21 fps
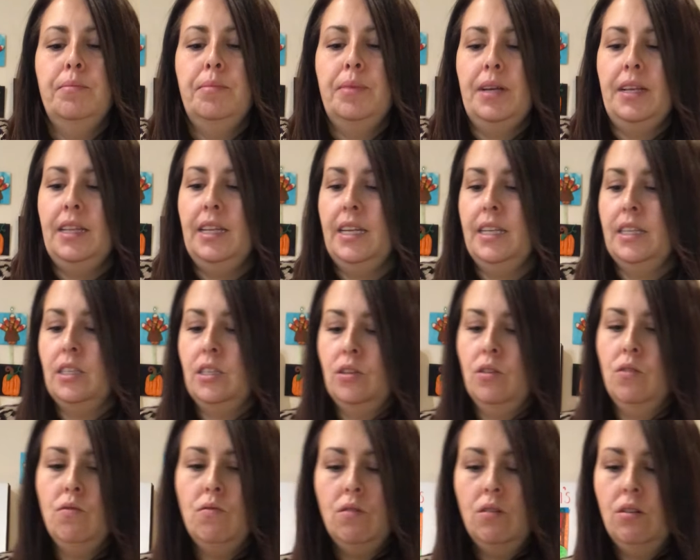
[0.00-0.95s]
But let's
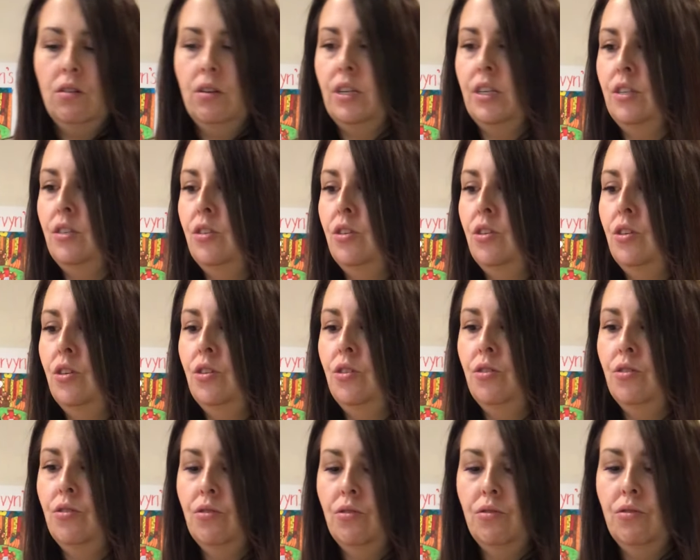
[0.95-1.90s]
go on
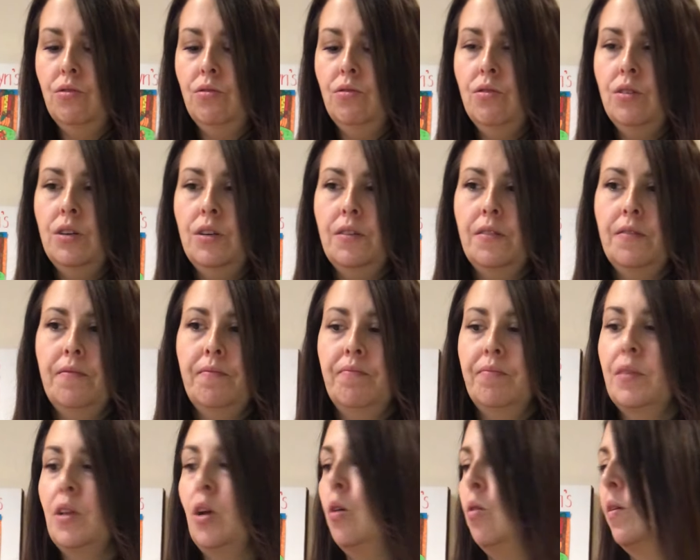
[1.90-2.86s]
to...
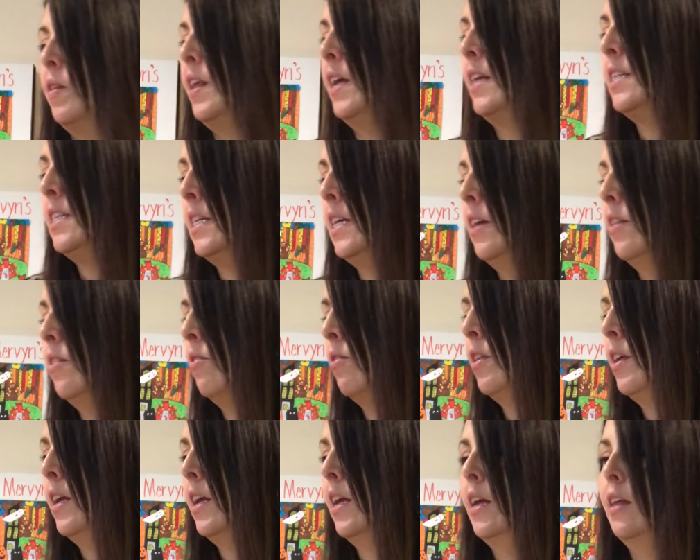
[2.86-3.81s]
Oh, and that's the other
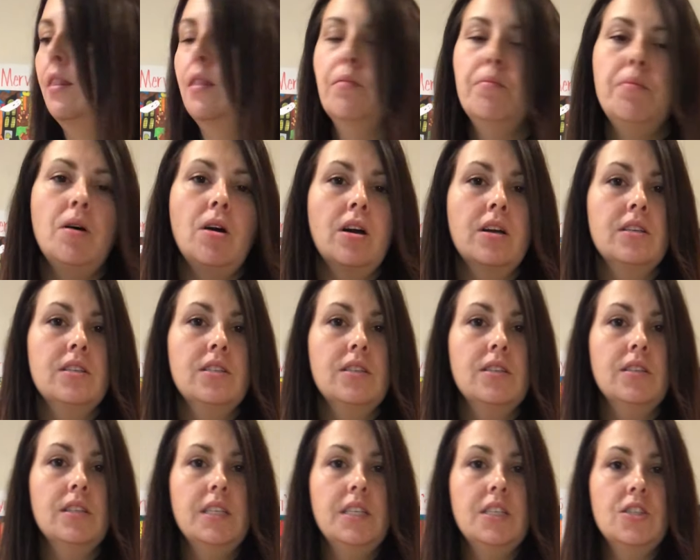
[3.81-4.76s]
thing. In the box,
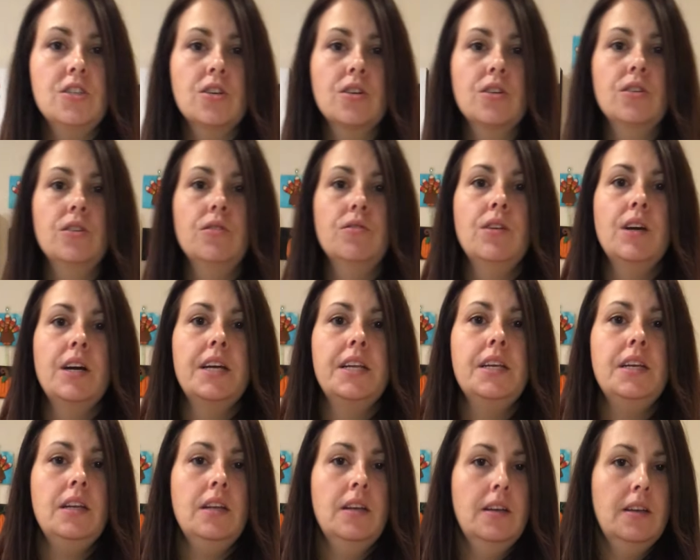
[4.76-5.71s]
you'll need your glue
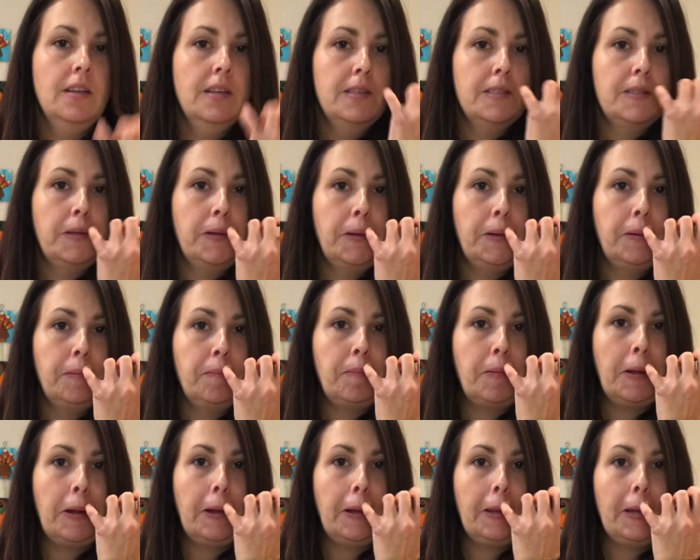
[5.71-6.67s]
gun, so you can
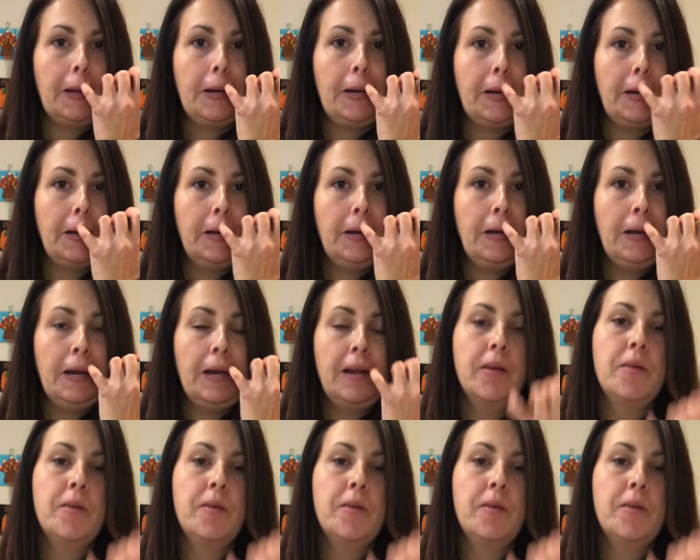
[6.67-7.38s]
plug that in.